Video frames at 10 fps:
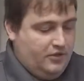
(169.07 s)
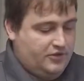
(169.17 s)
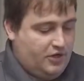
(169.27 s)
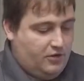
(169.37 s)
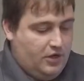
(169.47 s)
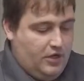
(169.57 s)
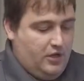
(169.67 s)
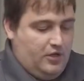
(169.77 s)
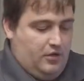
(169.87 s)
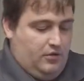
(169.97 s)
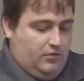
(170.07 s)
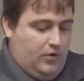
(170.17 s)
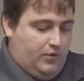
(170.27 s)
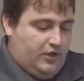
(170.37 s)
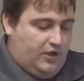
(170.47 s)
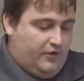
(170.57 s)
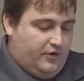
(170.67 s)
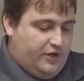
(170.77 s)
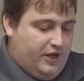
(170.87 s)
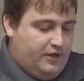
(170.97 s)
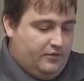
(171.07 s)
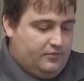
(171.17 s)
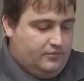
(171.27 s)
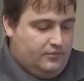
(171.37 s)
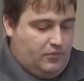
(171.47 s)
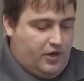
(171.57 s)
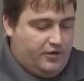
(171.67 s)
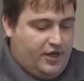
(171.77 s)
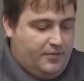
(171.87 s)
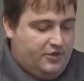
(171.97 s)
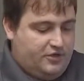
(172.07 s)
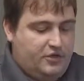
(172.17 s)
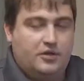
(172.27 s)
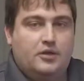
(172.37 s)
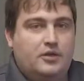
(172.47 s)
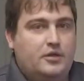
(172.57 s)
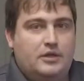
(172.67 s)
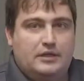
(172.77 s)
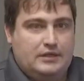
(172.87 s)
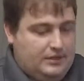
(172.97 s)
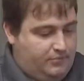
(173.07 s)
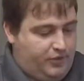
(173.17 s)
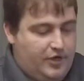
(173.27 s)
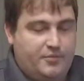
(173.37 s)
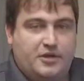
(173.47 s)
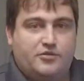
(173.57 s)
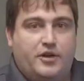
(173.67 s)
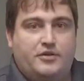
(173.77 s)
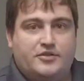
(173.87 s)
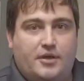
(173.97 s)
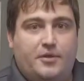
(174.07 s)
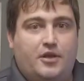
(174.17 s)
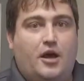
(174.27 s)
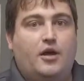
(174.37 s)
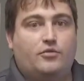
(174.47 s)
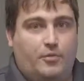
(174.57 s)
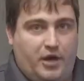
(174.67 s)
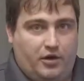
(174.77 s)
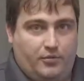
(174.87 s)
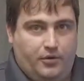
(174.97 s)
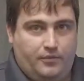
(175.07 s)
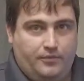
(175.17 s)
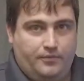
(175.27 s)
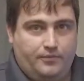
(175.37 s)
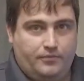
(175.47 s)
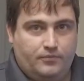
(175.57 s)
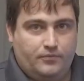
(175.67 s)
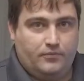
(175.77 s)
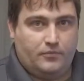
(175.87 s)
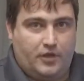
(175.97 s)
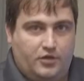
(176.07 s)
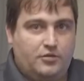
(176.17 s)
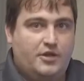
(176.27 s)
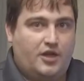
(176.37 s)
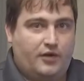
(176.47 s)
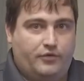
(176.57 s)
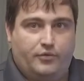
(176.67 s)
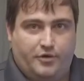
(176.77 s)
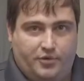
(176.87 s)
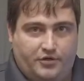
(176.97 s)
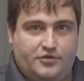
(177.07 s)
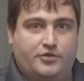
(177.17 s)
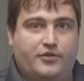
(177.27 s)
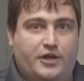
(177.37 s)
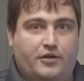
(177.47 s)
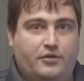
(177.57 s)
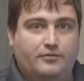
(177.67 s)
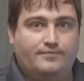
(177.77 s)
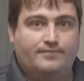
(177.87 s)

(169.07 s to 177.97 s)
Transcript: So what we covered today, water damage, pretty much renders something unrepairable. And do be careful when you purchase your vehicle.